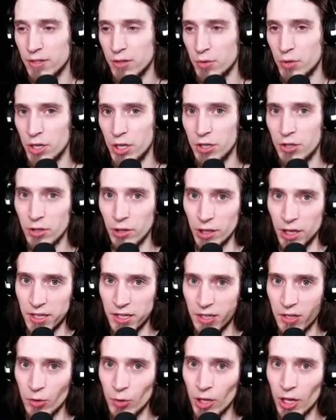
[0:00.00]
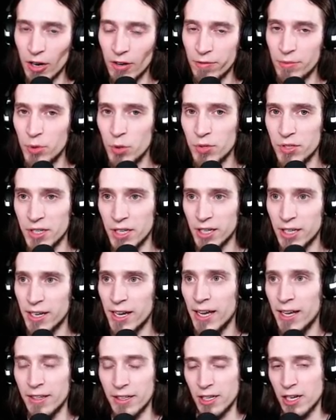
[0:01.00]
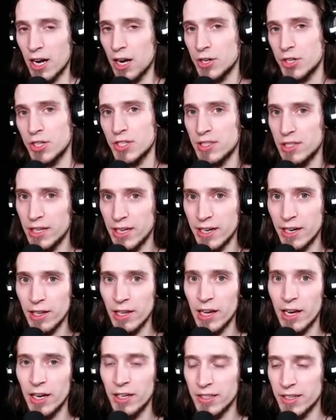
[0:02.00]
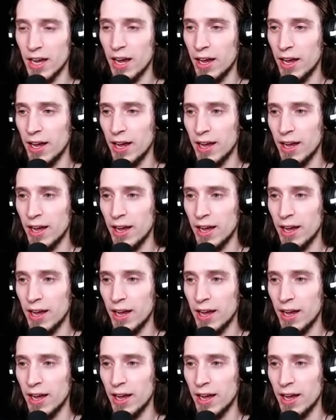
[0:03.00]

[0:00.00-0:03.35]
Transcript: So you need to listen to a lot of music and consciously analyze